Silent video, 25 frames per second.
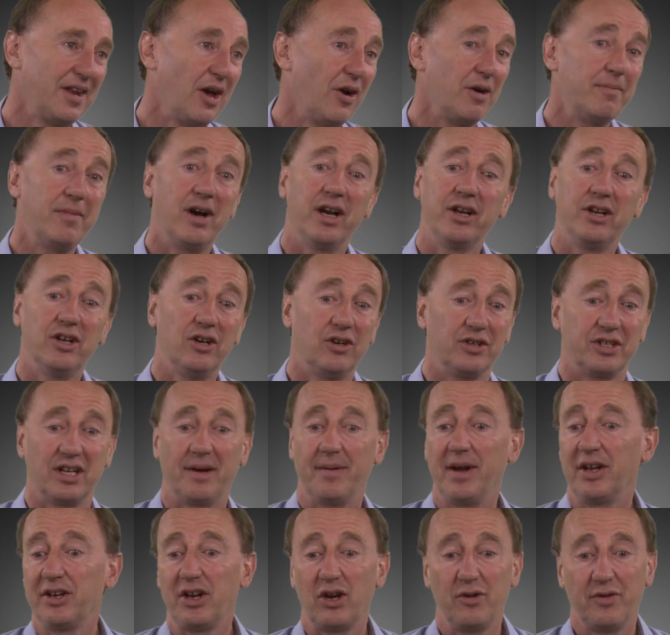No, it might not. I
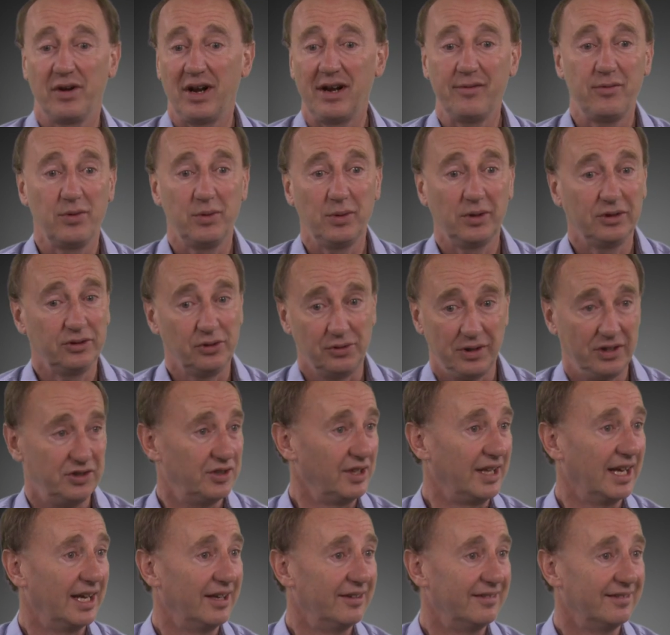mean, I don't know if we ever will do these
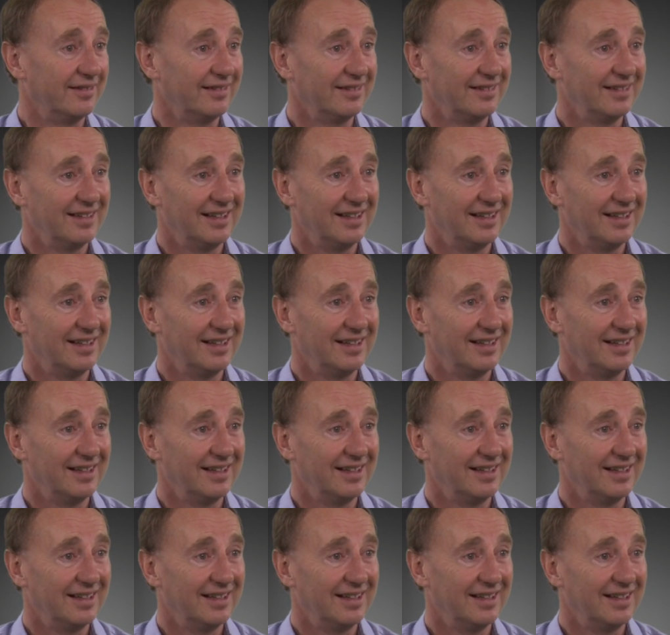again.